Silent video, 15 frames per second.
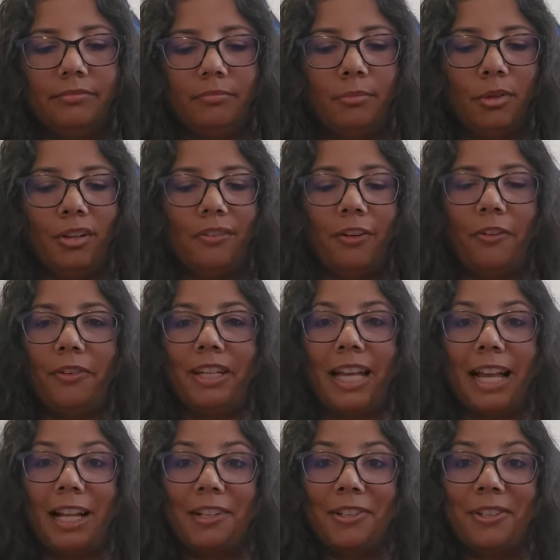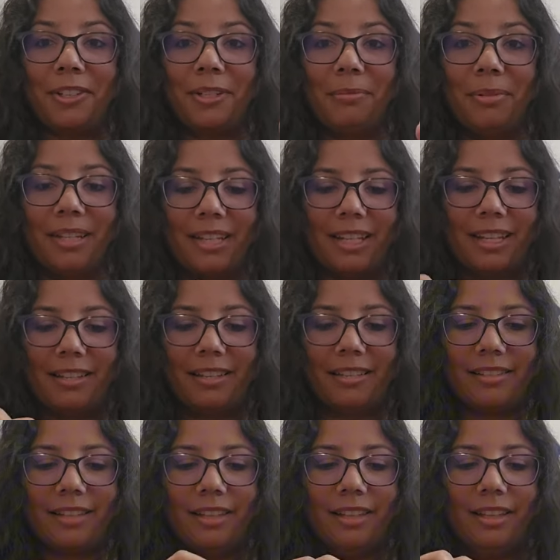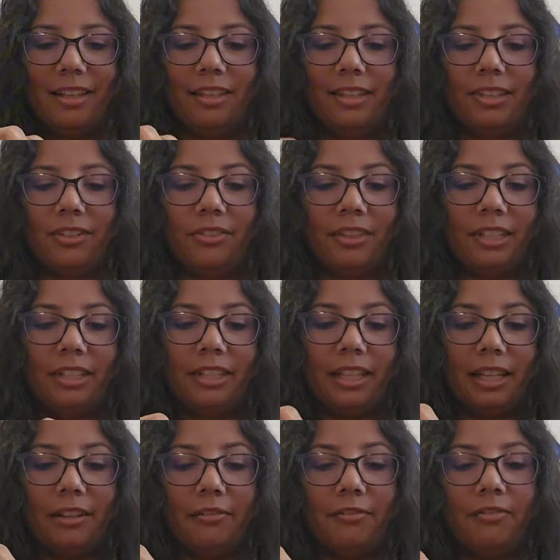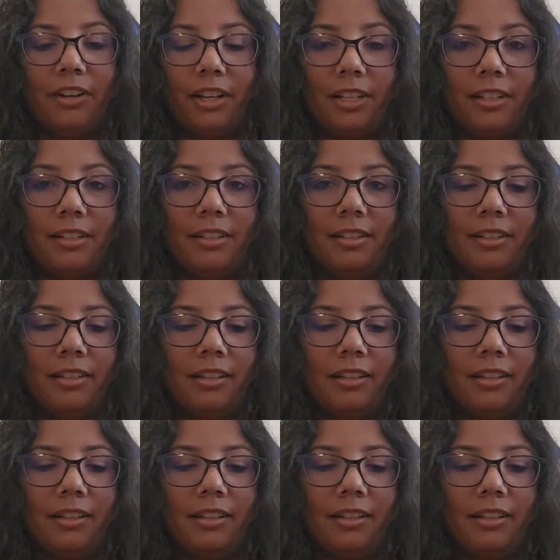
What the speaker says: of a reaction because they're really like fun